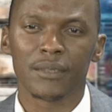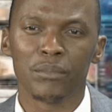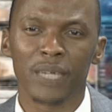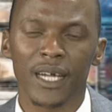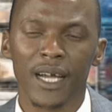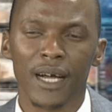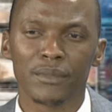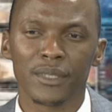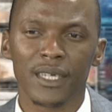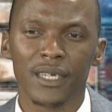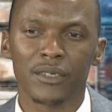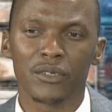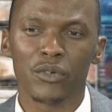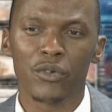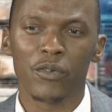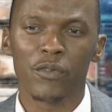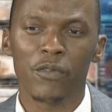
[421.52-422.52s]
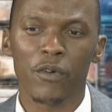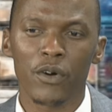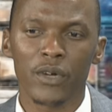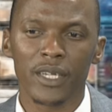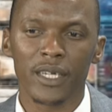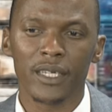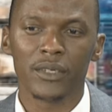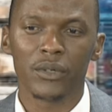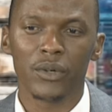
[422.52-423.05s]
becomes a
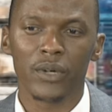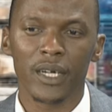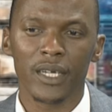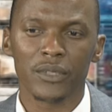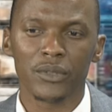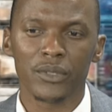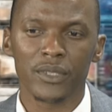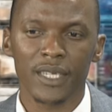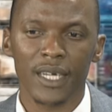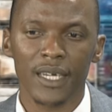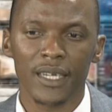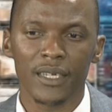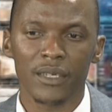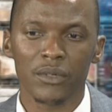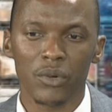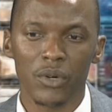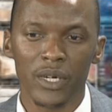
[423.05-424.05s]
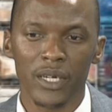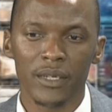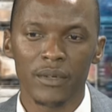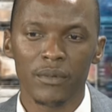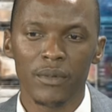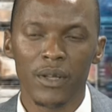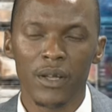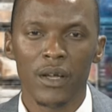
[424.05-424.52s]
two-folded or a two-sided coin,